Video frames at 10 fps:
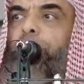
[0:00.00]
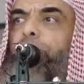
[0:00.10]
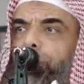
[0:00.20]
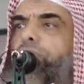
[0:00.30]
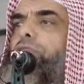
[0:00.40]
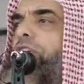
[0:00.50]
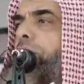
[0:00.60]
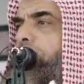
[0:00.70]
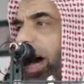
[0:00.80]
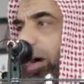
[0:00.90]
Due to the
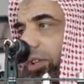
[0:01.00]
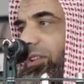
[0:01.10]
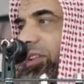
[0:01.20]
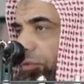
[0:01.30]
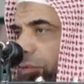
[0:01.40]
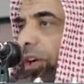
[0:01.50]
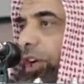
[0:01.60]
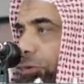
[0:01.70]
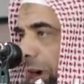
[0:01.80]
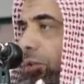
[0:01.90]
environment,
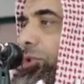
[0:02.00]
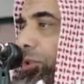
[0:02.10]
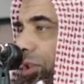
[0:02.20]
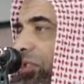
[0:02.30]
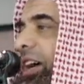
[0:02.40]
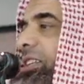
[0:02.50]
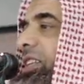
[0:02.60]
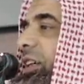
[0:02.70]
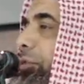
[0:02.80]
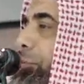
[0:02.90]
everybody around you is
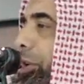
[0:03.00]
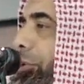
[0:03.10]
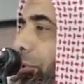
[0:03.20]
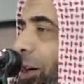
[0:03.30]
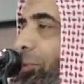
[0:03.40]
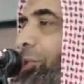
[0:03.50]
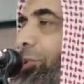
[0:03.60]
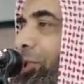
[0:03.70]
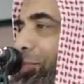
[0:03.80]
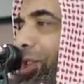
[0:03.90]
fasting, everybody around you
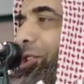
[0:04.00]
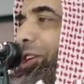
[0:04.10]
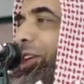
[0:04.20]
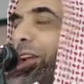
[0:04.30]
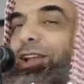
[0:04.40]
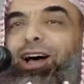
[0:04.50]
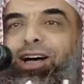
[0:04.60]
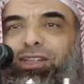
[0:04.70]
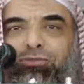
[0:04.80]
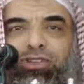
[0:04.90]
is mentioning
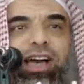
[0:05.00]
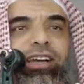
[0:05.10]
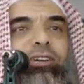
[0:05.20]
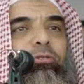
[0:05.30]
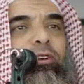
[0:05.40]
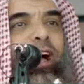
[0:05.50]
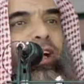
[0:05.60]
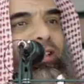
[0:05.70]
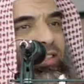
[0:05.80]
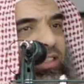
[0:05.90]
Allah, is reciting
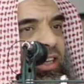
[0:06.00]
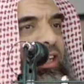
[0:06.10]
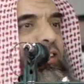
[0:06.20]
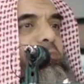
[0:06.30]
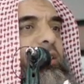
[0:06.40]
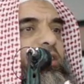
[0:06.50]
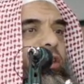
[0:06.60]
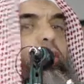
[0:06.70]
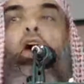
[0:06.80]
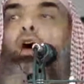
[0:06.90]
Quran, is sitting in the
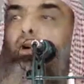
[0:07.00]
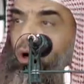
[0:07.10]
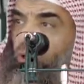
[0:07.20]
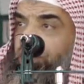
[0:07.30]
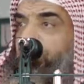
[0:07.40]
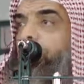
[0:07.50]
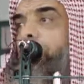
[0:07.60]
masjid, going to the